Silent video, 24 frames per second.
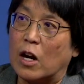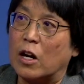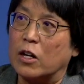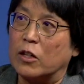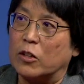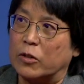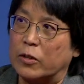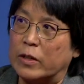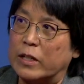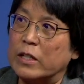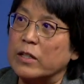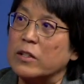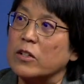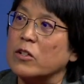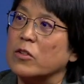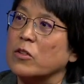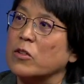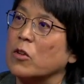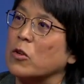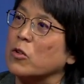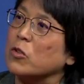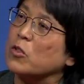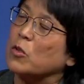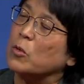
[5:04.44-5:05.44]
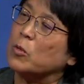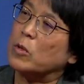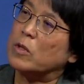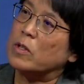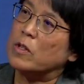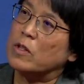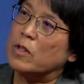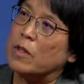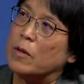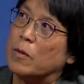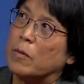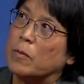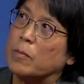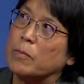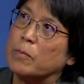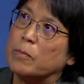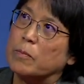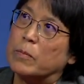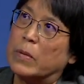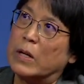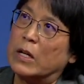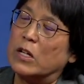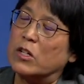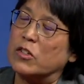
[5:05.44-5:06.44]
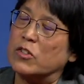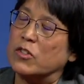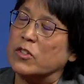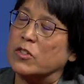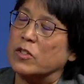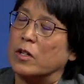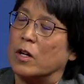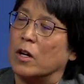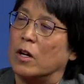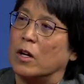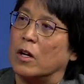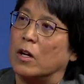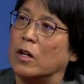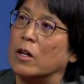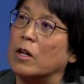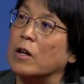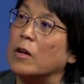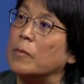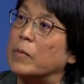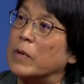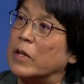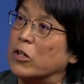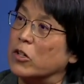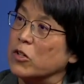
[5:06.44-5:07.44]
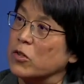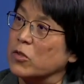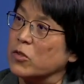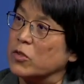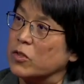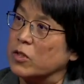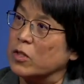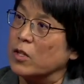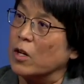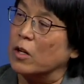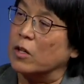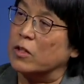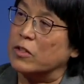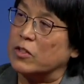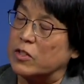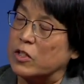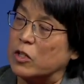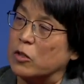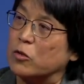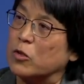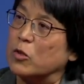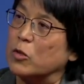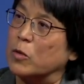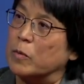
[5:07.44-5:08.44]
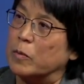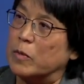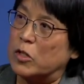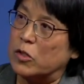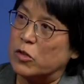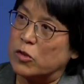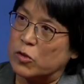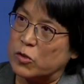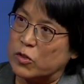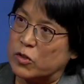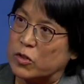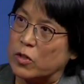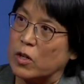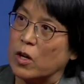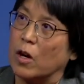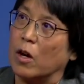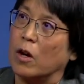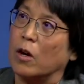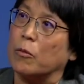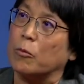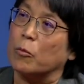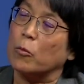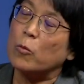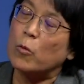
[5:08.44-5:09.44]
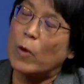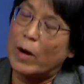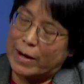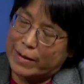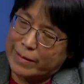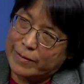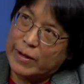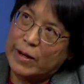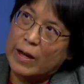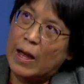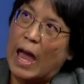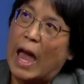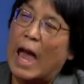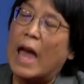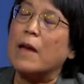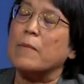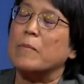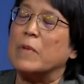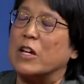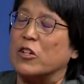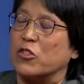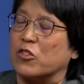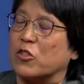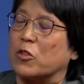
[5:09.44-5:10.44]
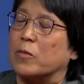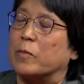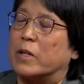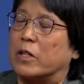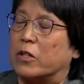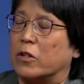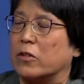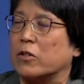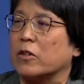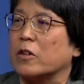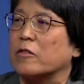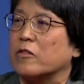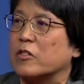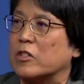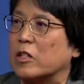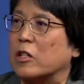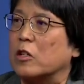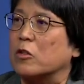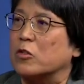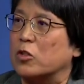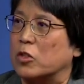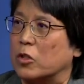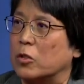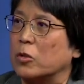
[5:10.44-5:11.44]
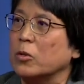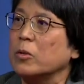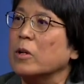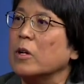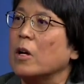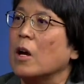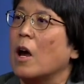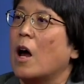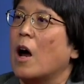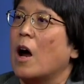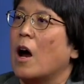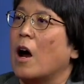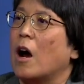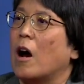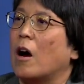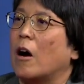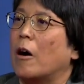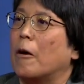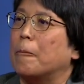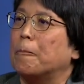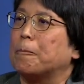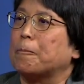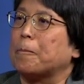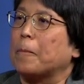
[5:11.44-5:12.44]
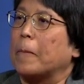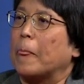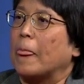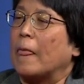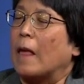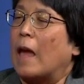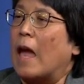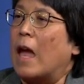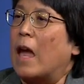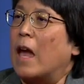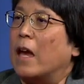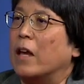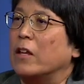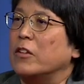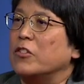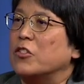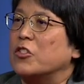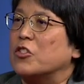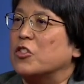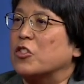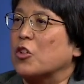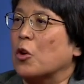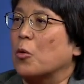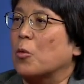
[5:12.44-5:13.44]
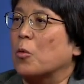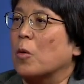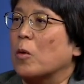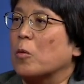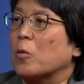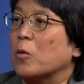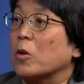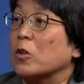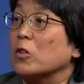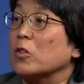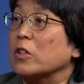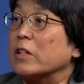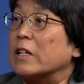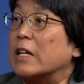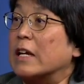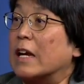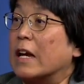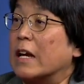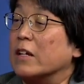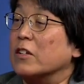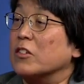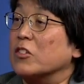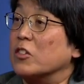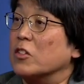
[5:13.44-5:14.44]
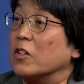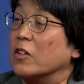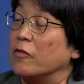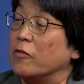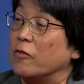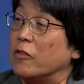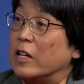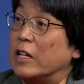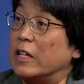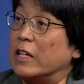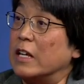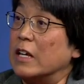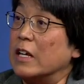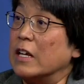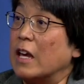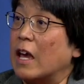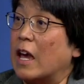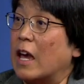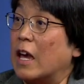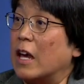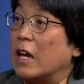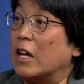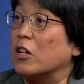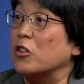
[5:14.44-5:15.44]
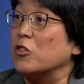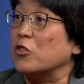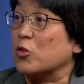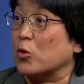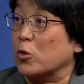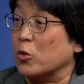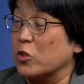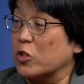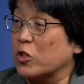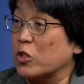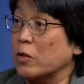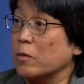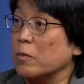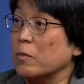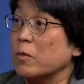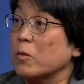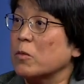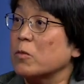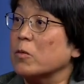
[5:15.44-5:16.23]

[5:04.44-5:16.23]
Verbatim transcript: concrete, those are one of the biggest uh, emitters, uh, C O two emitters, um, a major emitter of C O two. Um, And so what we're looking at is convening a consortium